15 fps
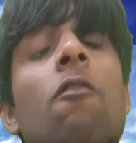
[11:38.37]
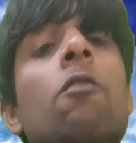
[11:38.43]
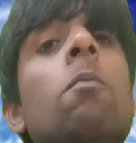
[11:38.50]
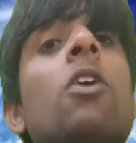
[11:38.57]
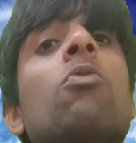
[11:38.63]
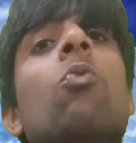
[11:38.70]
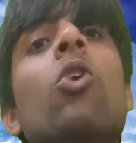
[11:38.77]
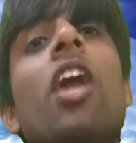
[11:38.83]

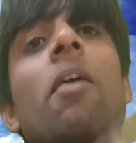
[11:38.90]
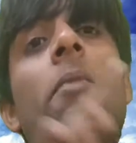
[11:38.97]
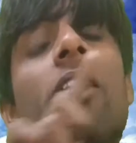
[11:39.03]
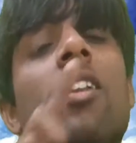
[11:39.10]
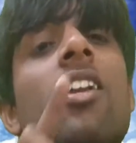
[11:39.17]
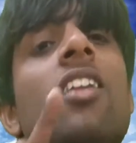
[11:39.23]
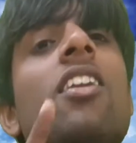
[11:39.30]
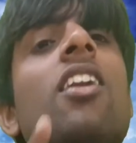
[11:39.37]
much more diameter
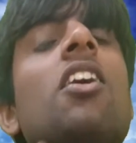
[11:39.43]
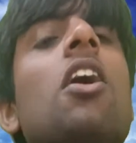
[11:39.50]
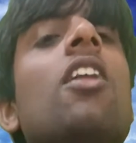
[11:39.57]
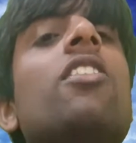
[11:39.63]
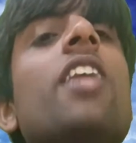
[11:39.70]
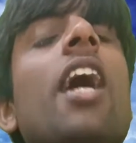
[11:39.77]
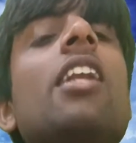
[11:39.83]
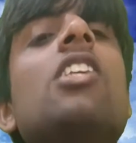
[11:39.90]
than that.
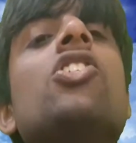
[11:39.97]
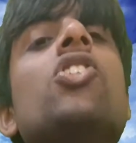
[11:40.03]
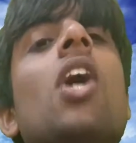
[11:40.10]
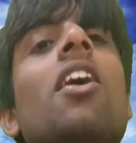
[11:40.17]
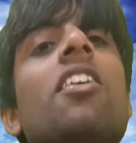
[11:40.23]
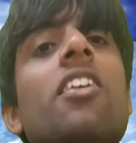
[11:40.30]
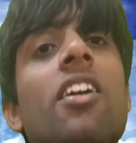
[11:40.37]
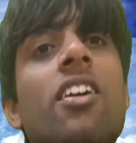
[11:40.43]
Then we
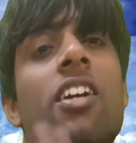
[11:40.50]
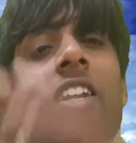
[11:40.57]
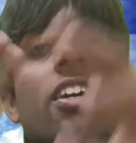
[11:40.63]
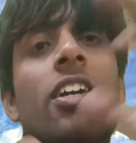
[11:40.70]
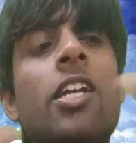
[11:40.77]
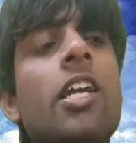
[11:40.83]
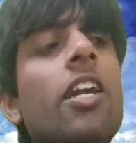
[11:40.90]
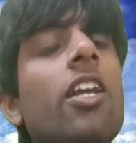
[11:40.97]
start
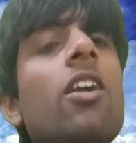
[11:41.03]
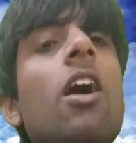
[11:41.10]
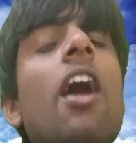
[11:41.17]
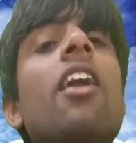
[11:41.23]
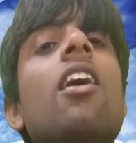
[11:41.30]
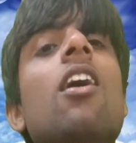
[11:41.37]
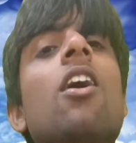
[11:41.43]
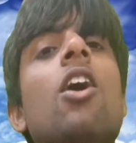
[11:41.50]
creating
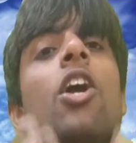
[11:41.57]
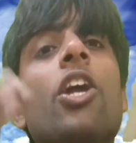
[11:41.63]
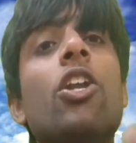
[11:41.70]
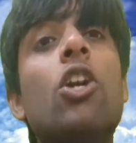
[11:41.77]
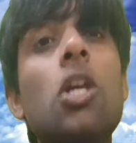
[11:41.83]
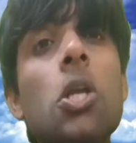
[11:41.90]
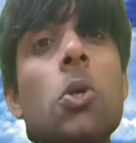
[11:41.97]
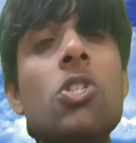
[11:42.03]
and
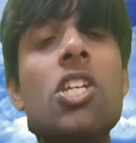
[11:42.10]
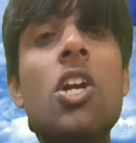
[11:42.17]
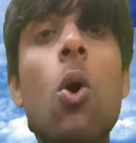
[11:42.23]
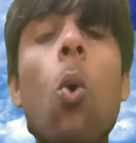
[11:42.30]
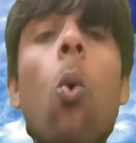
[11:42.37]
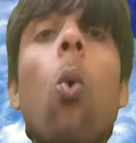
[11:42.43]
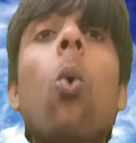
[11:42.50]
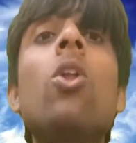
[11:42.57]
including
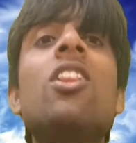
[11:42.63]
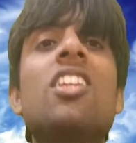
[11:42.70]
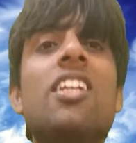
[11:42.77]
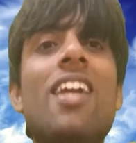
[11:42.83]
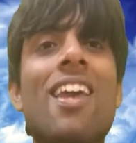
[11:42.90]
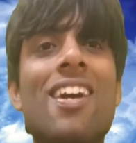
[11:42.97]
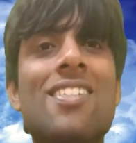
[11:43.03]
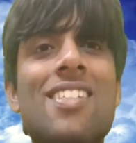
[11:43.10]
all the
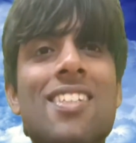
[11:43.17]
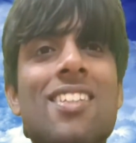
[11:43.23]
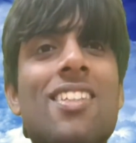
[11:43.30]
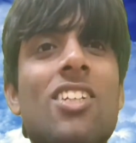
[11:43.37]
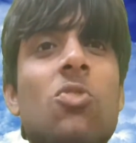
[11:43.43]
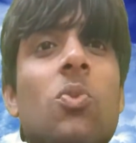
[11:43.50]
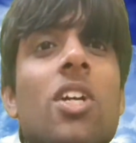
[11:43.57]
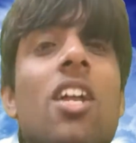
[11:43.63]
galaxies in the
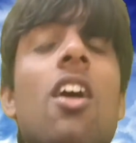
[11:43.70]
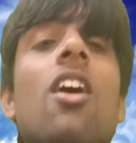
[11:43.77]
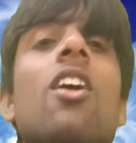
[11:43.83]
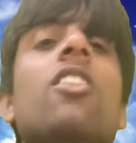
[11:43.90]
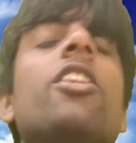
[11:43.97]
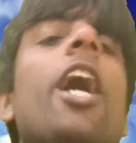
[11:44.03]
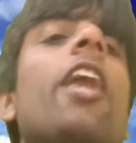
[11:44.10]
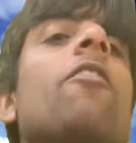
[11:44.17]
sphere.
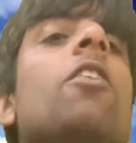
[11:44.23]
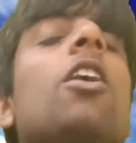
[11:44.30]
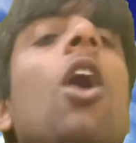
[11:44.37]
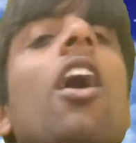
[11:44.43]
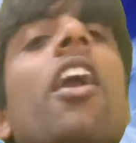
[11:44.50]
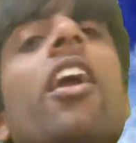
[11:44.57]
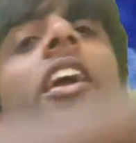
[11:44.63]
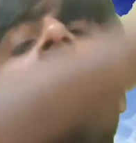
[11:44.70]
Then we
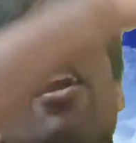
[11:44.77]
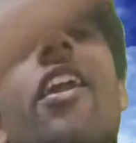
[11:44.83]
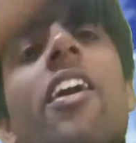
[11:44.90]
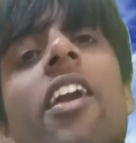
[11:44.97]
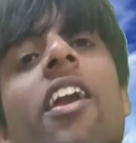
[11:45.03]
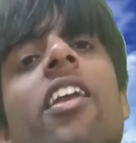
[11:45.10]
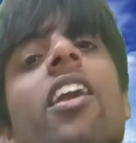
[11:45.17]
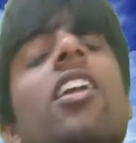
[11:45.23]
again and
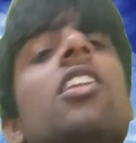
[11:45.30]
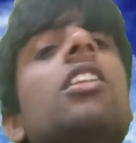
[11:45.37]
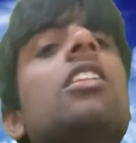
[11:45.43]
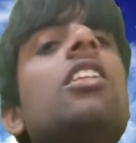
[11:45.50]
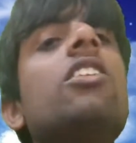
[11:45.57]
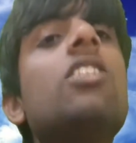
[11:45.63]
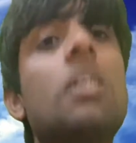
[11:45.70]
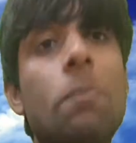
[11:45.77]
again, and
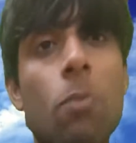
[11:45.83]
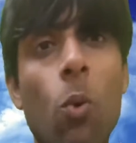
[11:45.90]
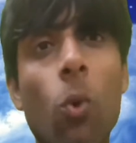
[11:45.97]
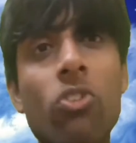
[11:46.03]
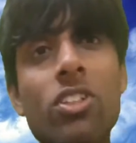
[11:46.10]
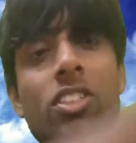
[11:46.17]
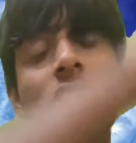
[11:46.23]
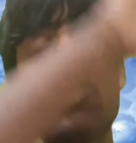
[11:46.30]
this
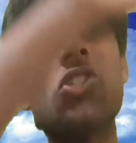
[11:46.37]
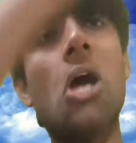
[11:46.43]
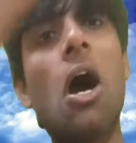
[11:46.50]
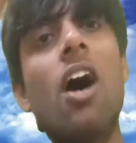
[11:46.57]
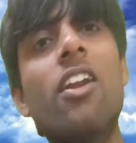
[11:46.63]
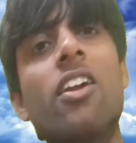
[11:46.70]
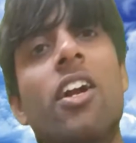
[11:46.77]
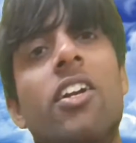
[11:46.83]
process
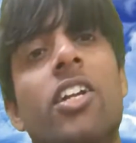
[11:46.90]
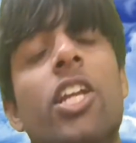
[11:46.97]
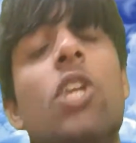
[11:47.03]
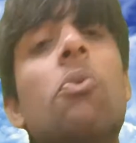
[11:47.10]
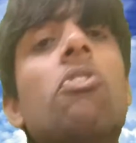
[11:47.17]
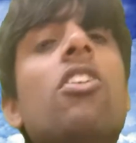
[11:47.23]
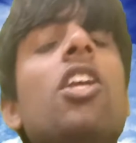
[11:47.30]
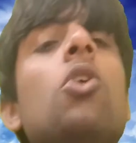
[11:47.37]
start
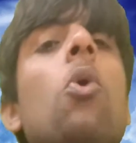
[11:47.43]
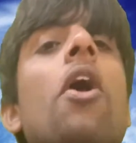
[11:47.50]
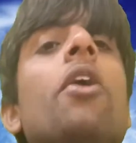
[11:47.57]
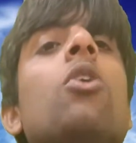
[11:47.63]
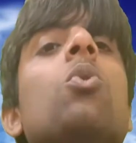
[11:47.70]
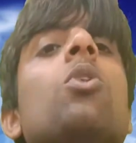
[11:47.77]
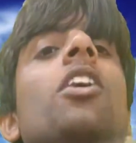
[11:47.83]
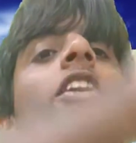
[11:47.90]
continuously going
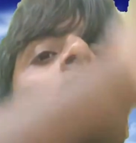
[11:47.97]
to the